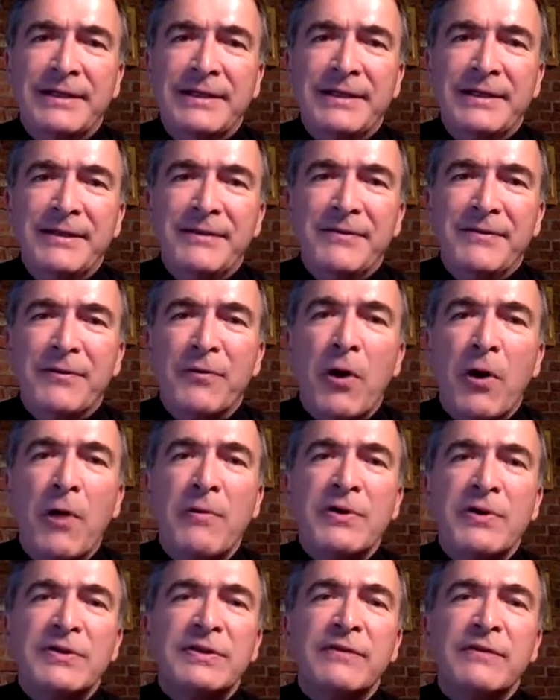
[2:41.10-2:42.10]
They're
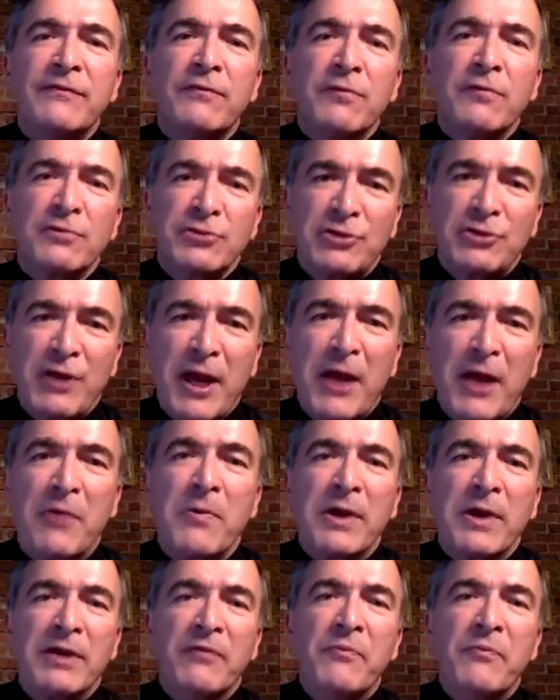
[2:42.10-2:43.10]
always the
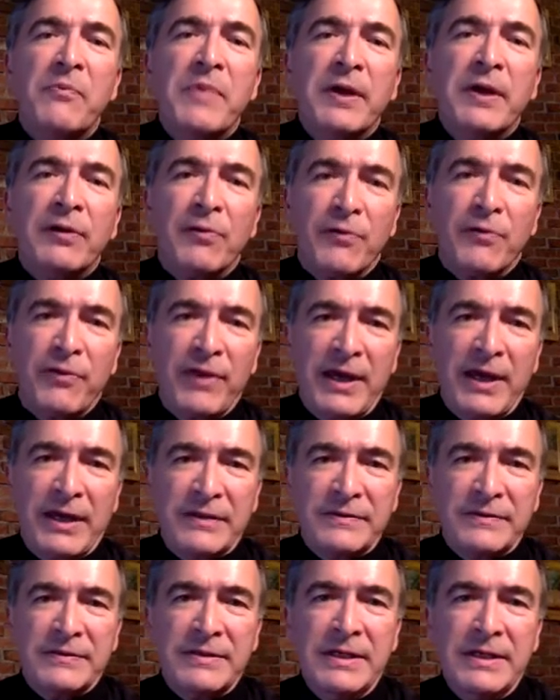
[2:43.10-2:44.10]
foreshadowing of bigger
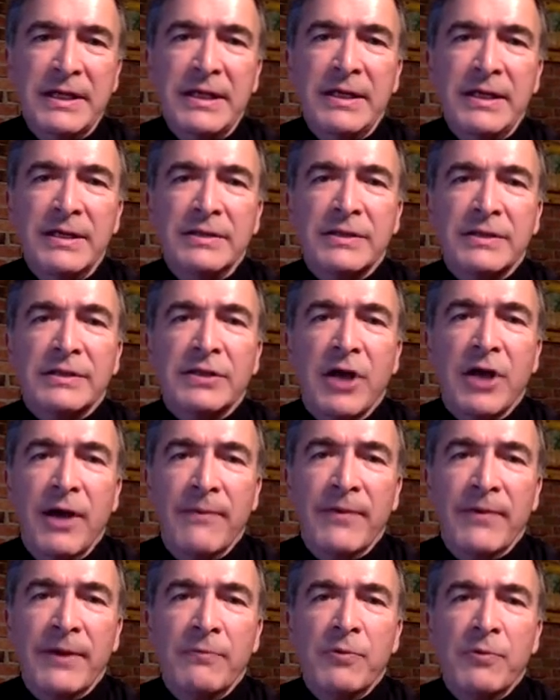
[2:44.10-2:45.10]
things to come
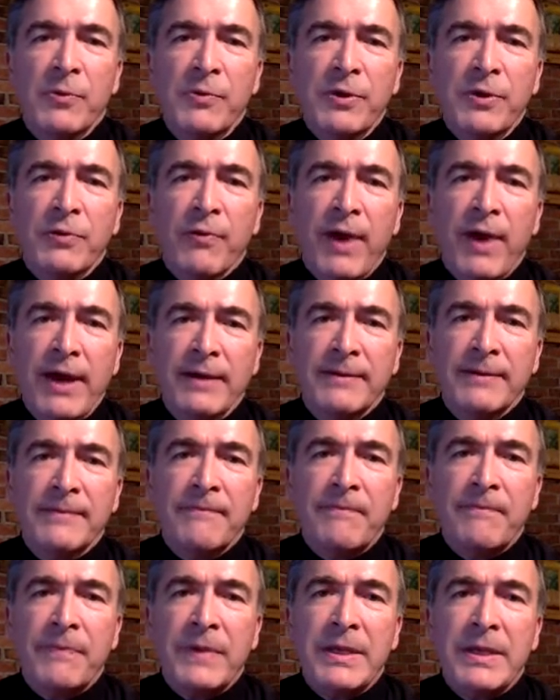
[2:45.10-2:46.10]
that will be great.
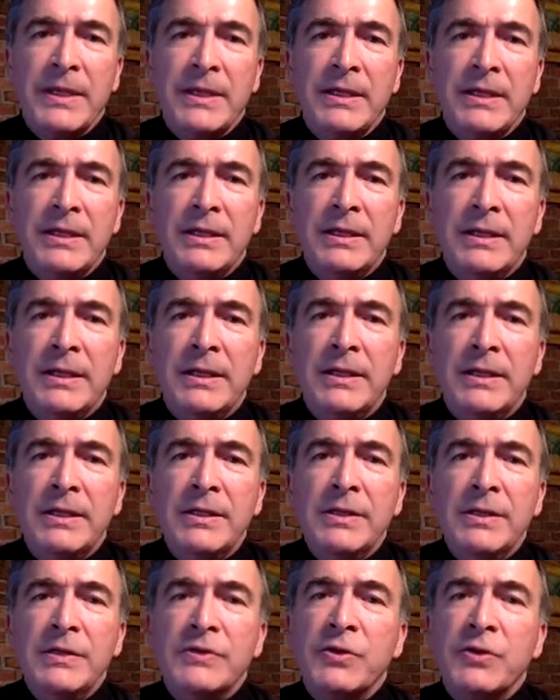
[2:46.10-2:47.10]

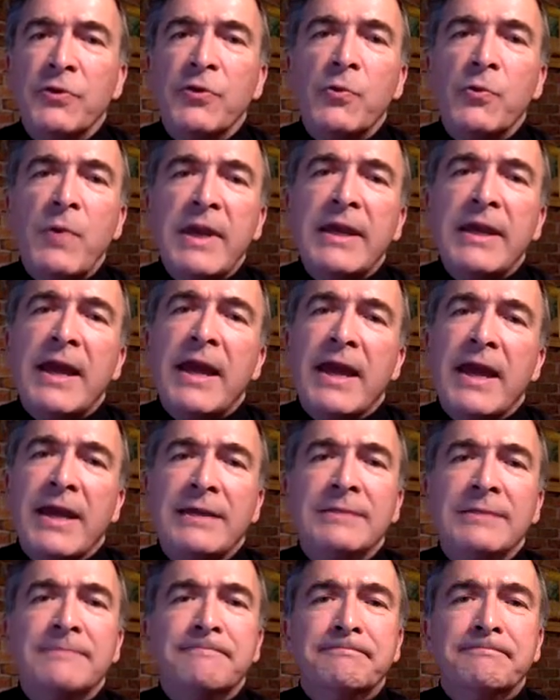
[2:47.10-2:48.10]
So in the week ahead,
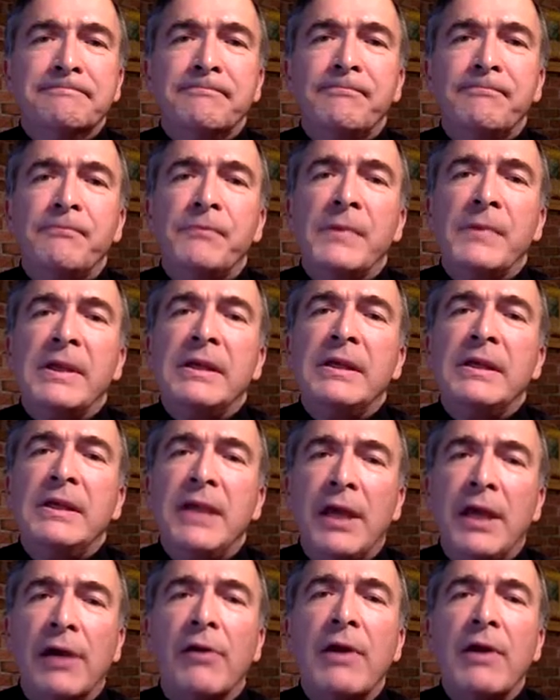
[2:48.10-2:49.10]

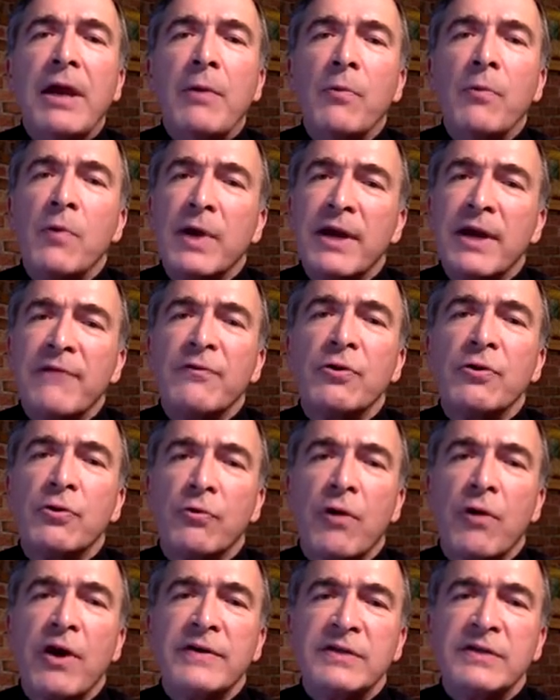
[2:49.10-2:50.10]
carry whatever
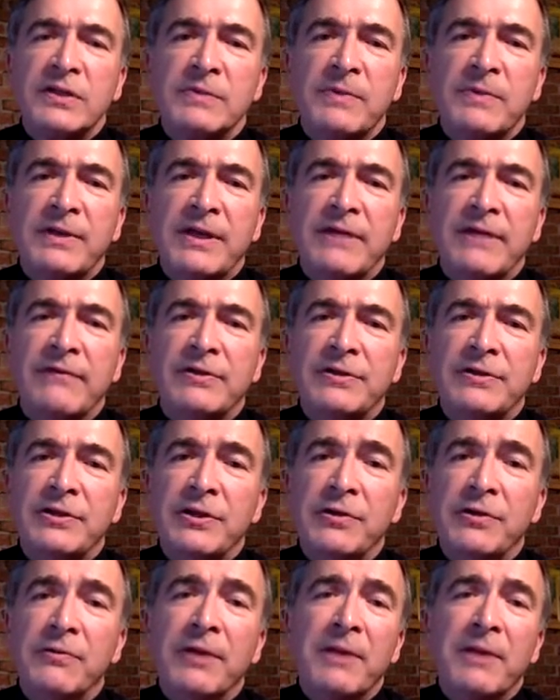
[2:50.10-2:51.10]
cross has been given to
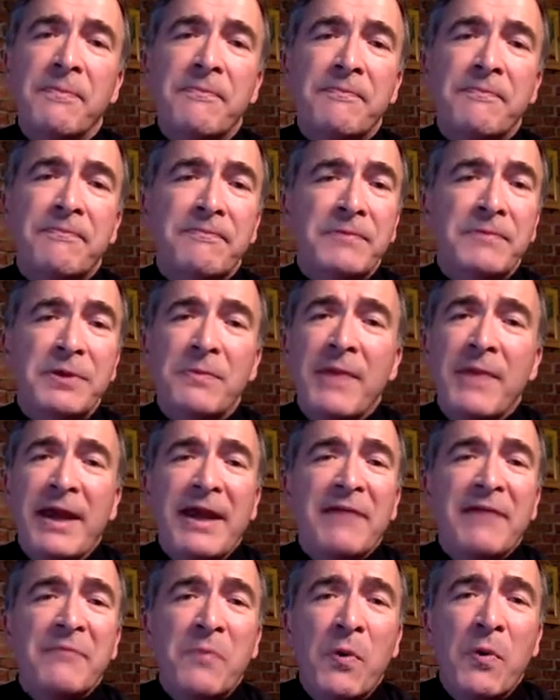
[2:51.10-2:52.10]
you, and you may
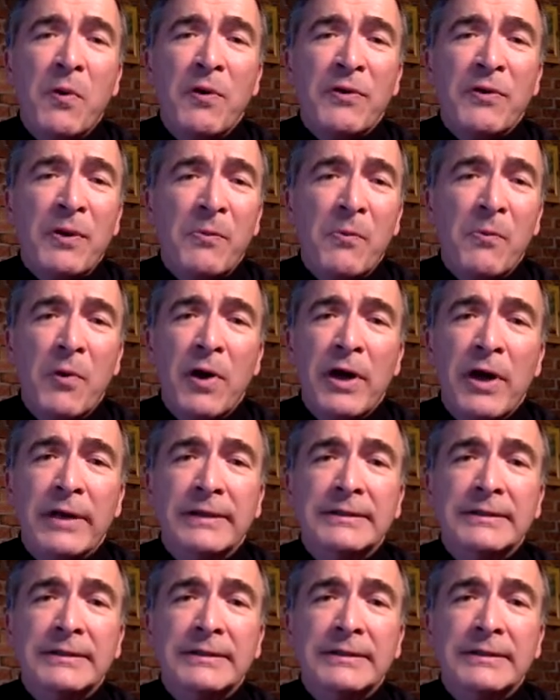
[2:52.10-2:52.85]
have more than one.